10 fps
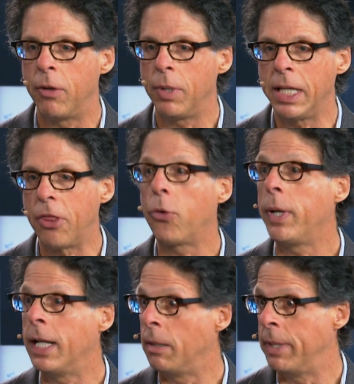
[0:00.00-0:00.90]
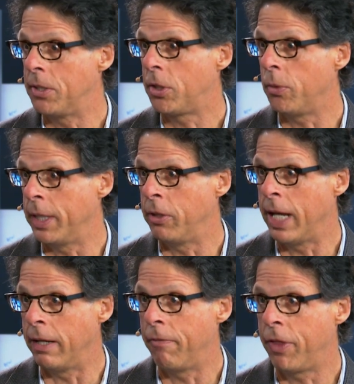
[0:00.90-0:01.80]
there are really three elements to
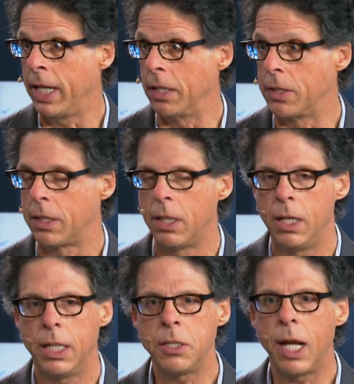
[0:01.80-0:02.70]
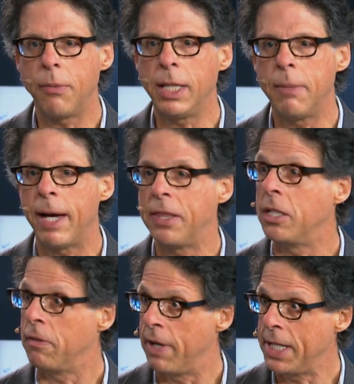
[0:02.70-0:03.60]
Internet of Things. It's not really about
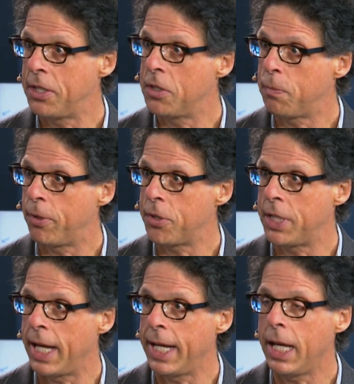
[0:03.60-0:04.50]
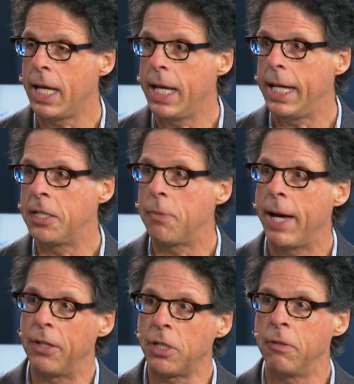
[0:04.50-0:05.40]
the devices per se, it's
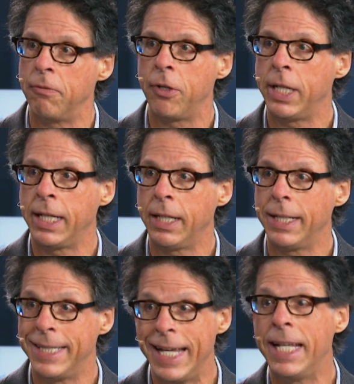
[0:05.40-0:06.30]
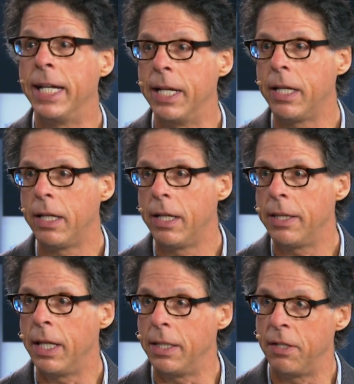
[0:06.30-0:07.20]
about converting data
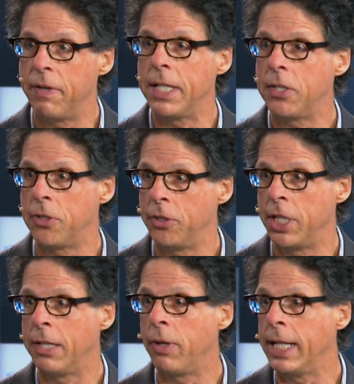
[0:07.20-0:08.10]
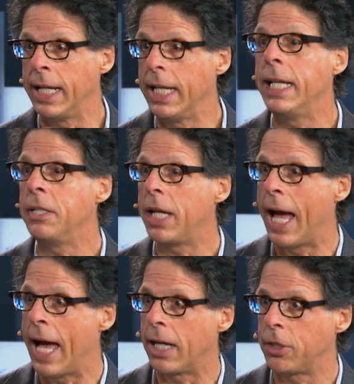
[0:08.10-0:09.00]
that devices are generating
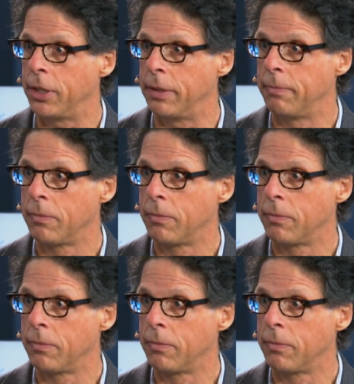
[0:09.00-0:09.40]
into action.